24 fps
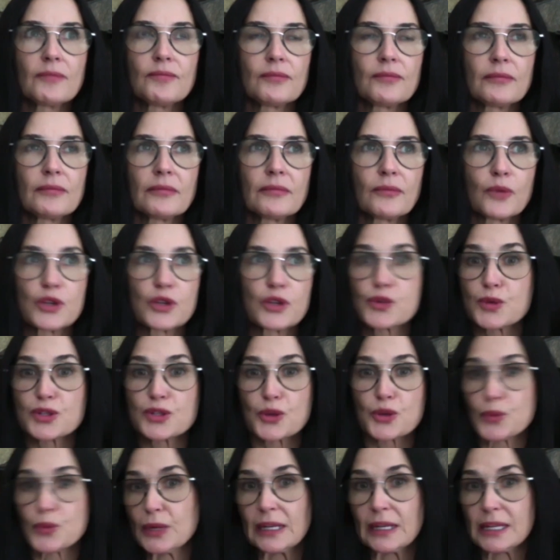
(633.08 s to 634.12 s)
which was
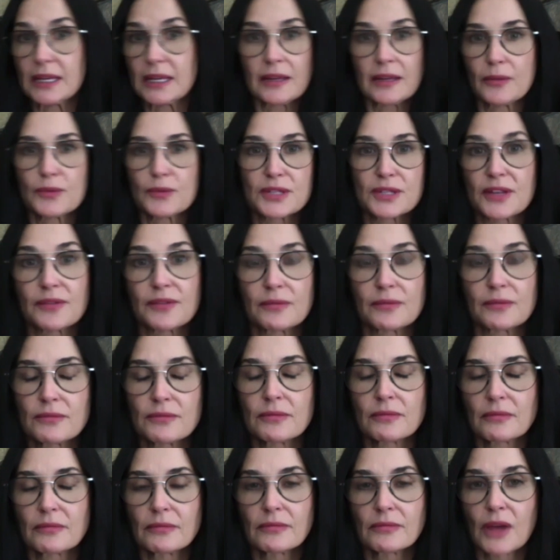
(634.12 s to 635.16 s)
it was a
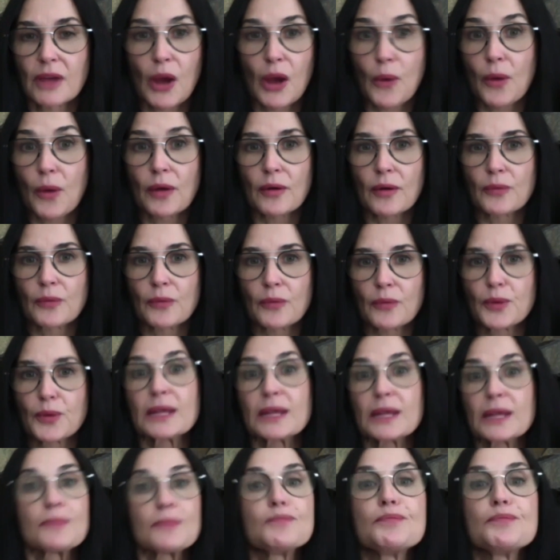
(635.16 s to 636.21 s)

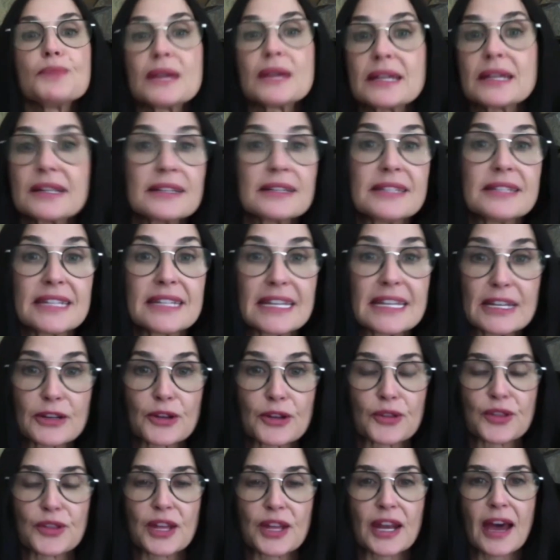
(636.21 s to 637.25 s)
really big deal
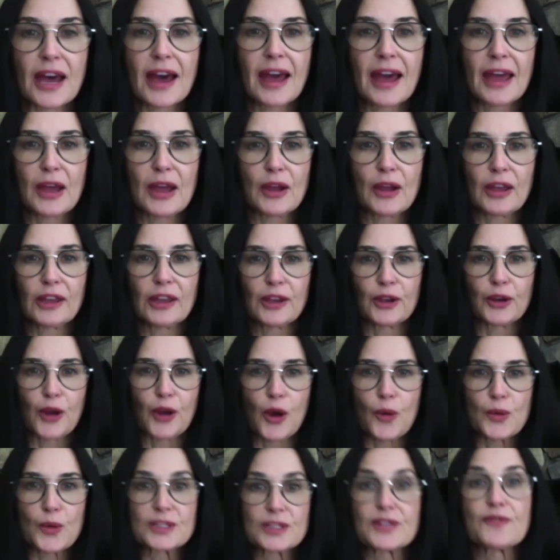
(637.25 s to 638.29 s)
that I,
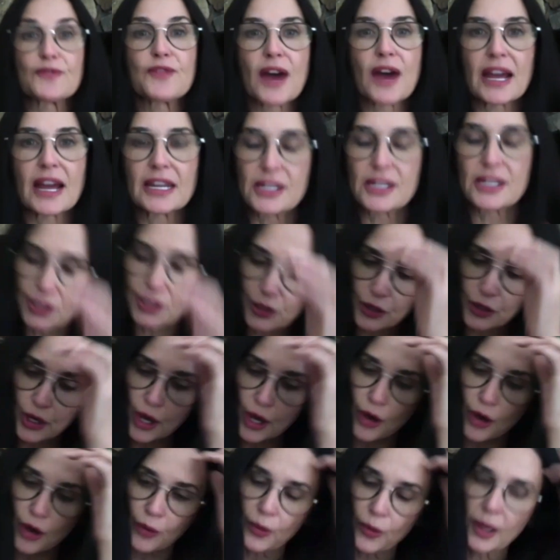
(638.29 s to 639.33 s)
was invited to
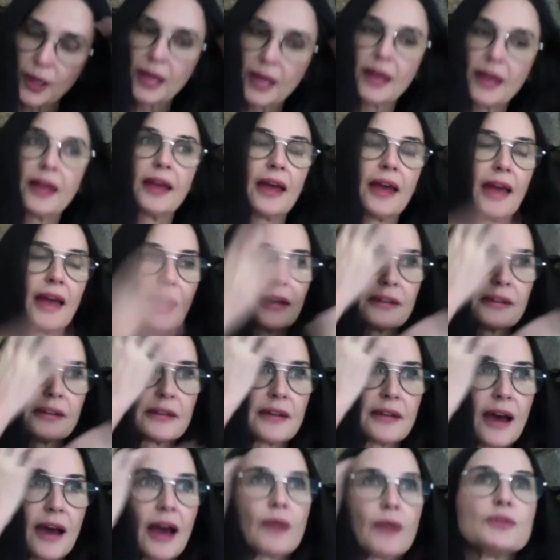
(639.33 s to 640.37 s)
go. And
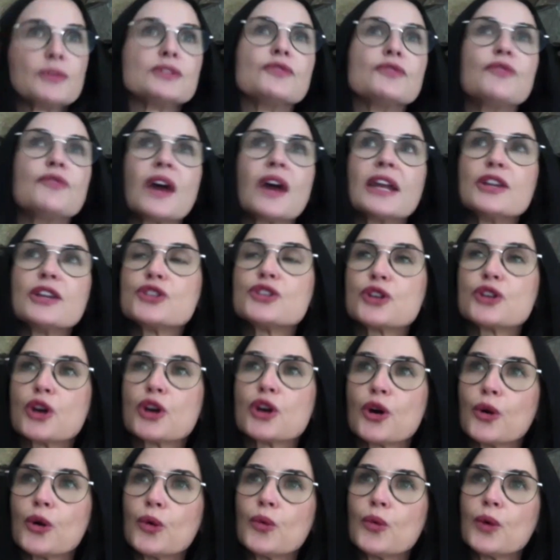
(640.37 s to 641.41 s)
I was invited to
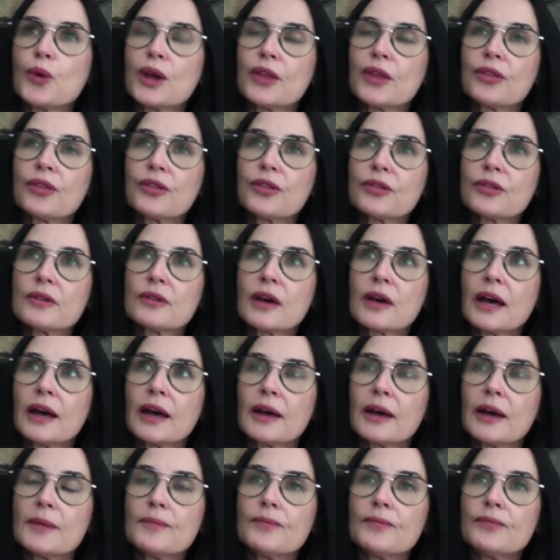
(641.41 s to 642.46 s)
go with
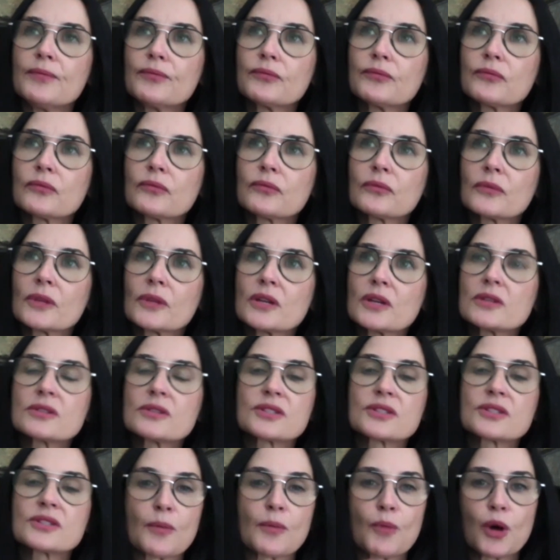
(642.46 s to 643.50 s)

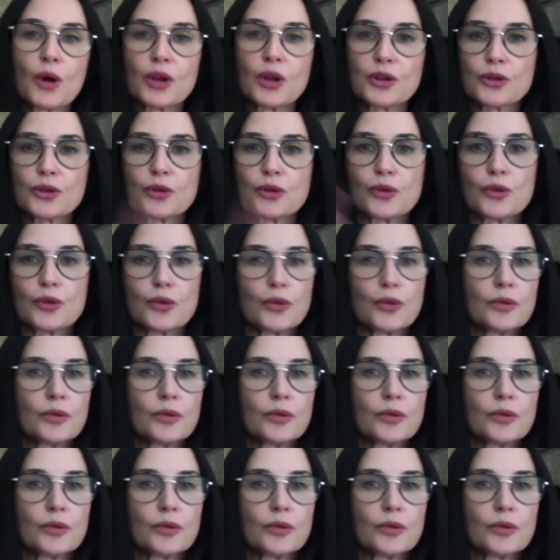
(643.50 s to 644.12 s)
someone who